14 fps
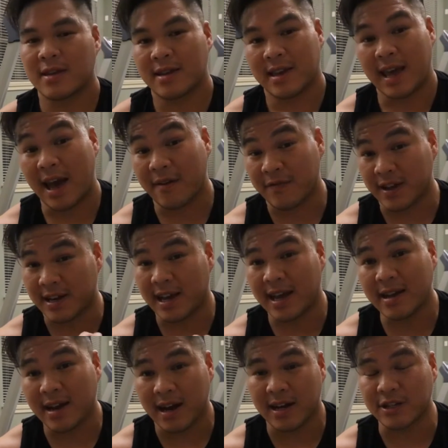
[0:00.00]
caffeine
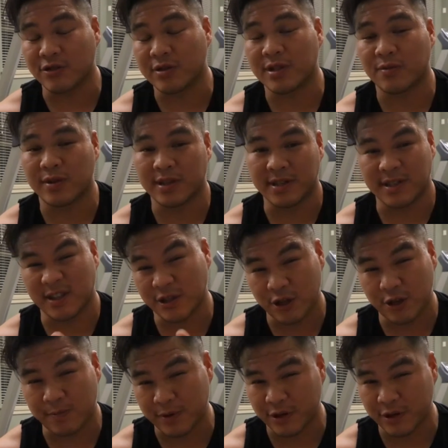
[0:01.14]
anhydrous, which is the super